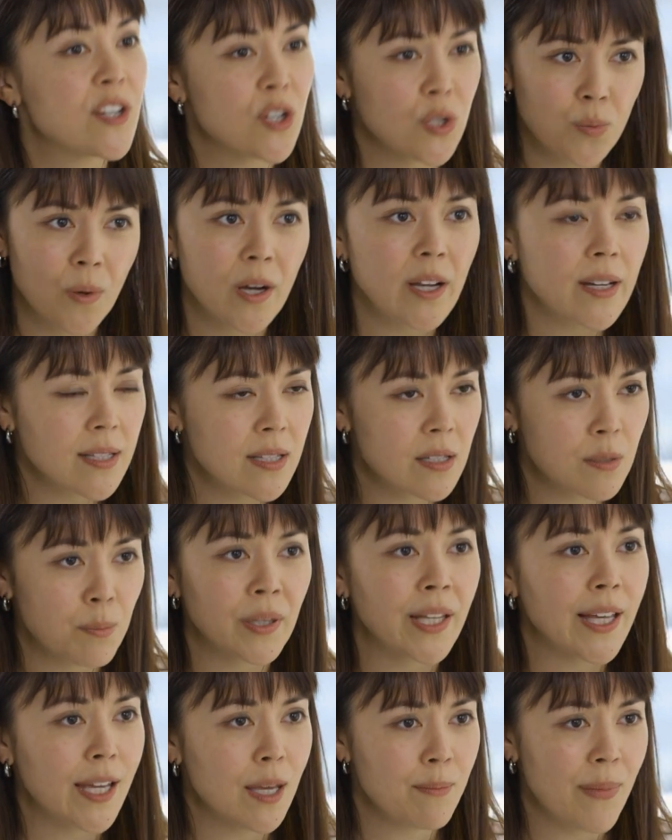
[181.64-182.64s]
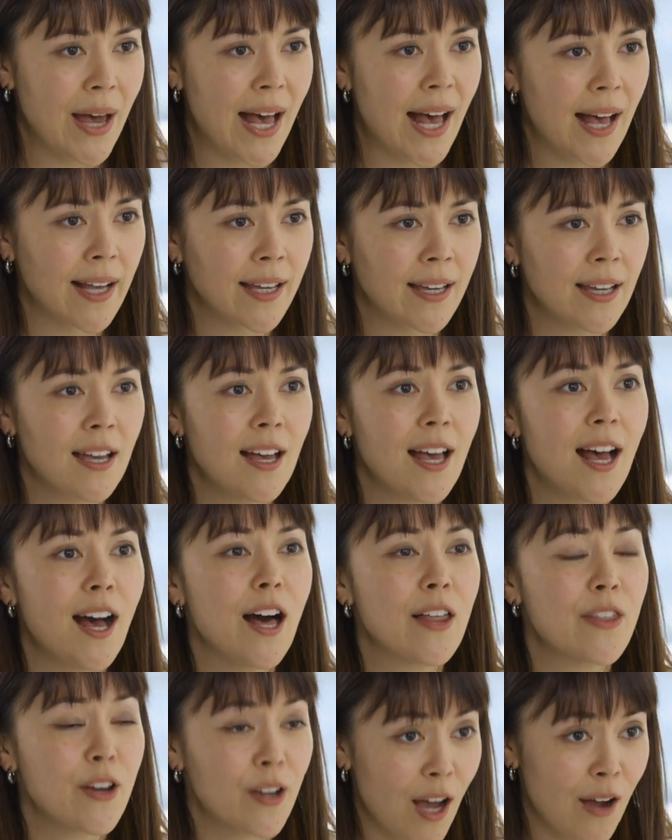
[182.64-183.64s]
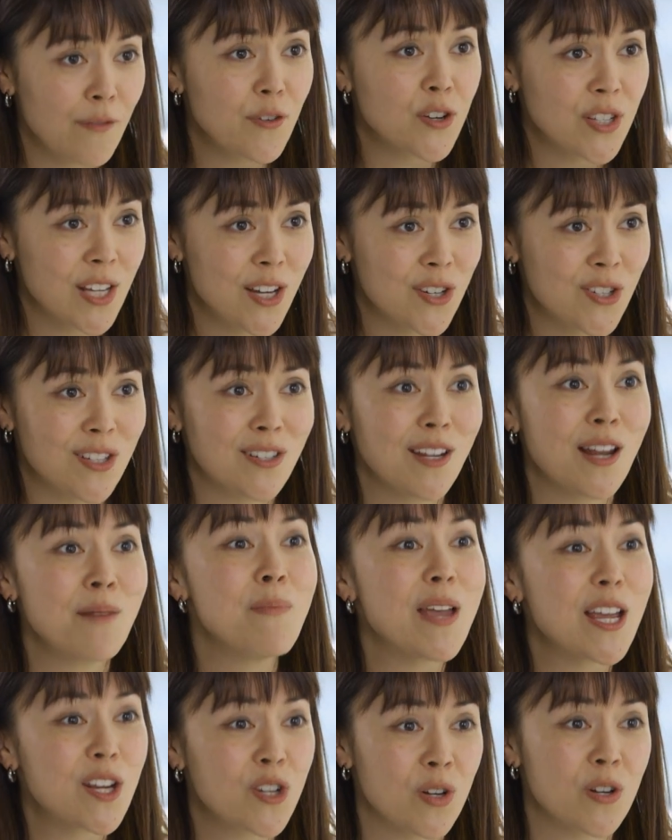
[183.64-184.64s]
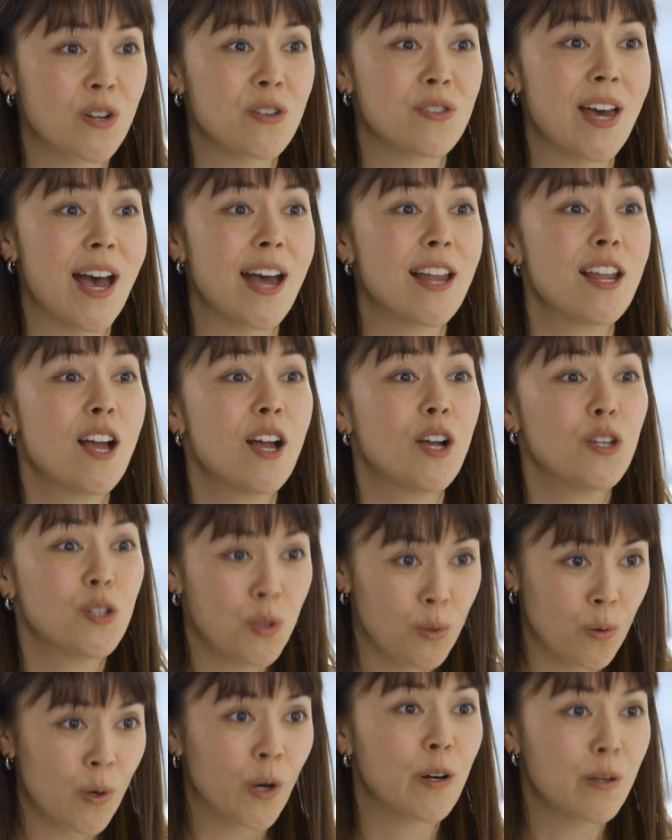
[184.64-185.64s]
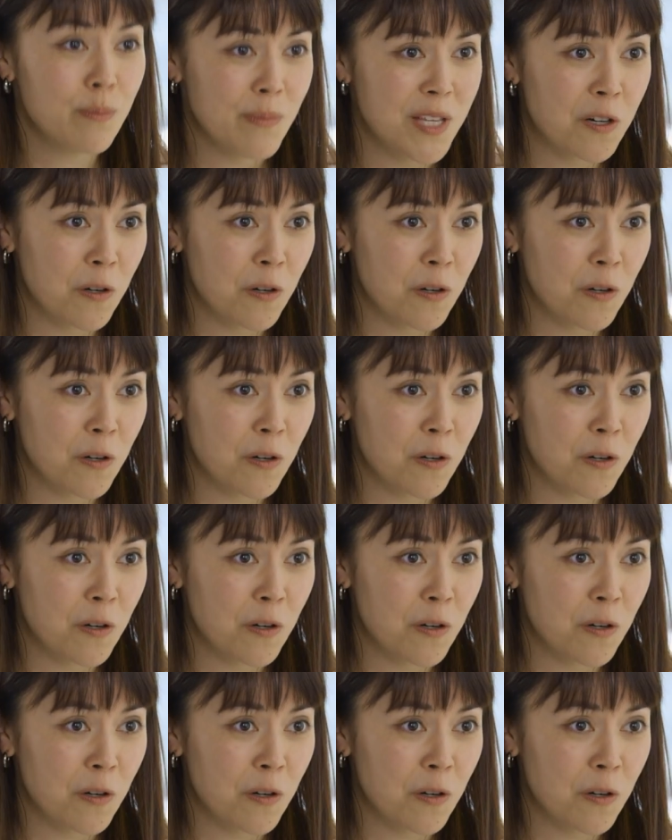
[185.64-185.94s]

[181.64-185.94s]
I just want us to play back the conversation and make sure that you heard me